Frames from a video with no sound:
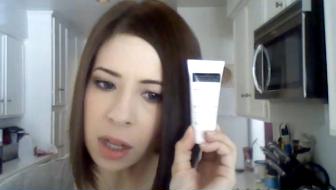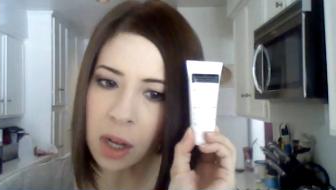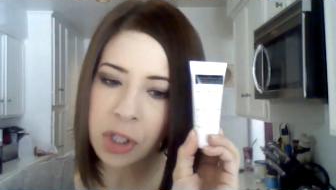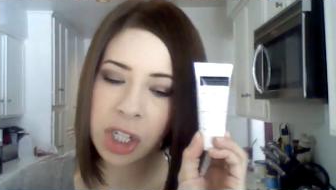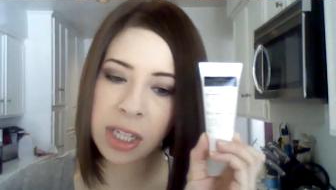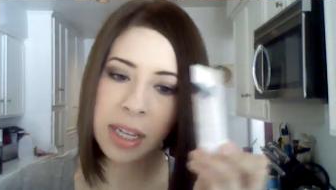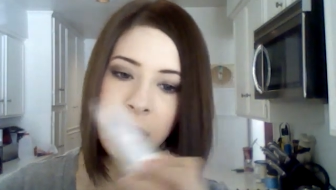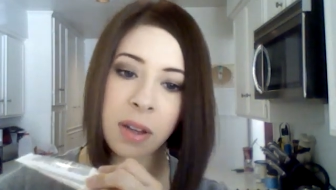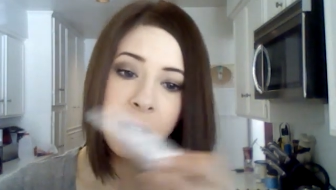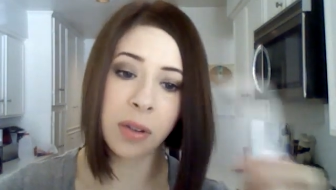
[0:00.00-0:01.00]
lotion that
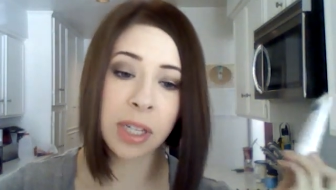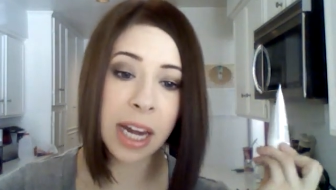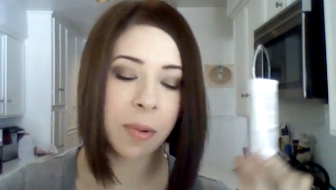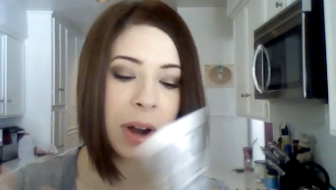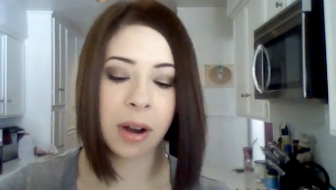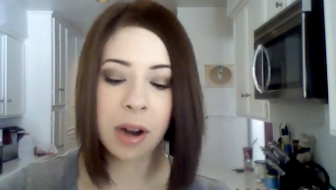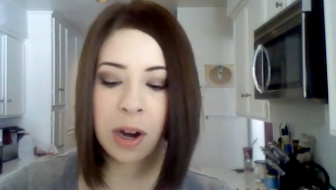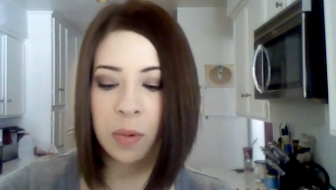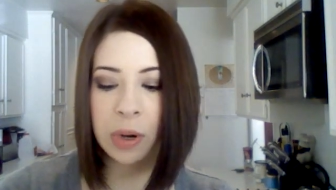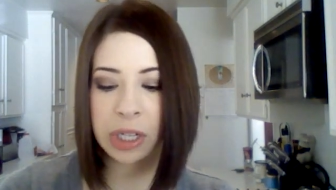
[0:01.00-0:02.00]
you can use anywhere
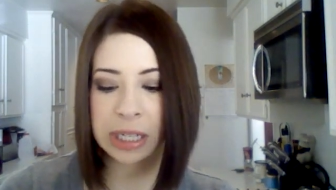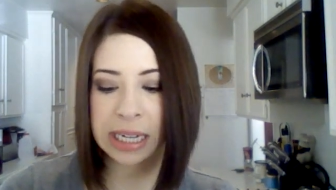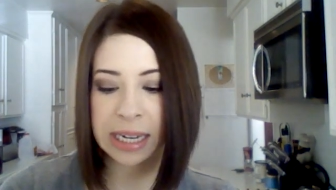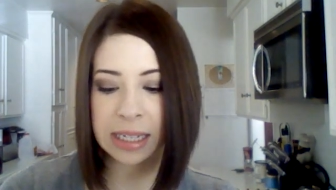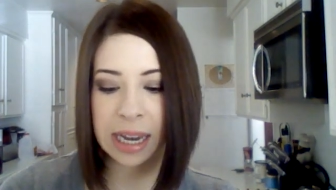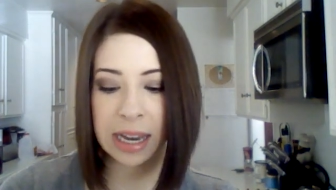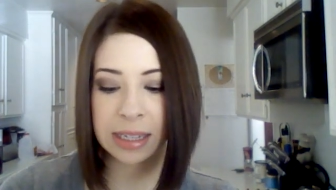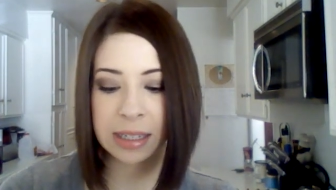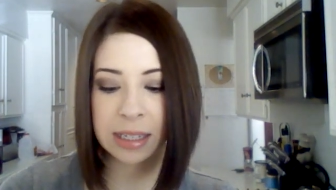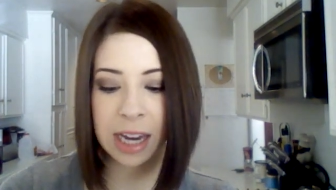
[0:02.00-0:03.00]
which is neat. And
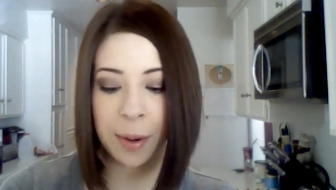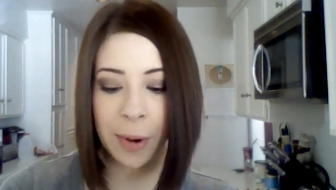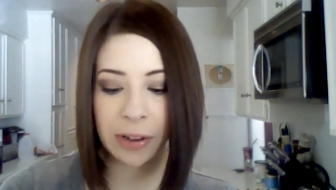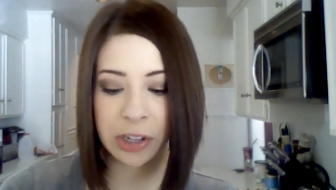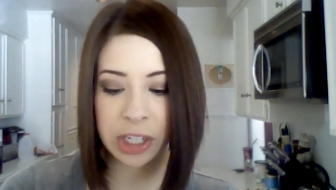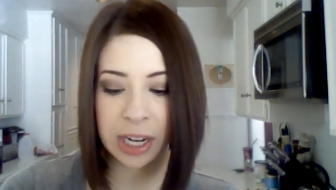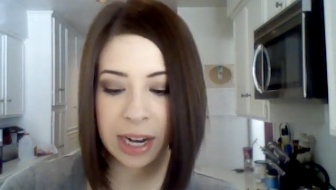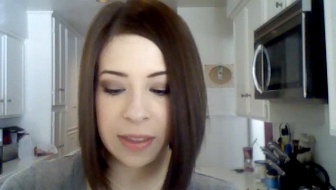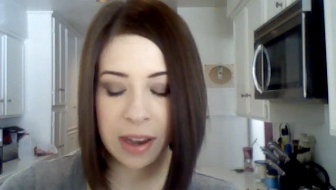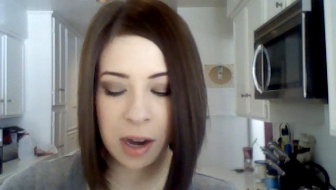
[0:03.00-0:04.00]
since it's
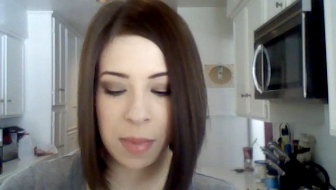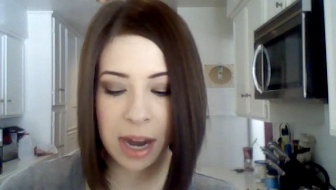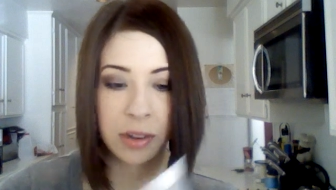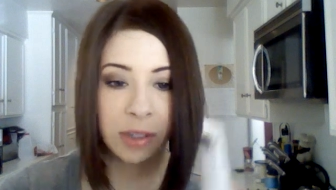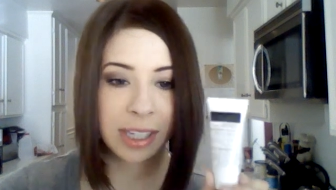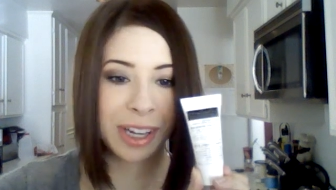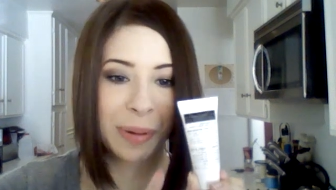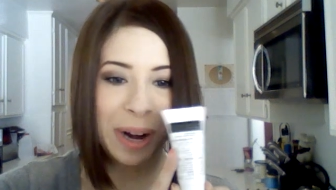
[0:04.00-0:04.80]
hypoallergenic, I think I might use this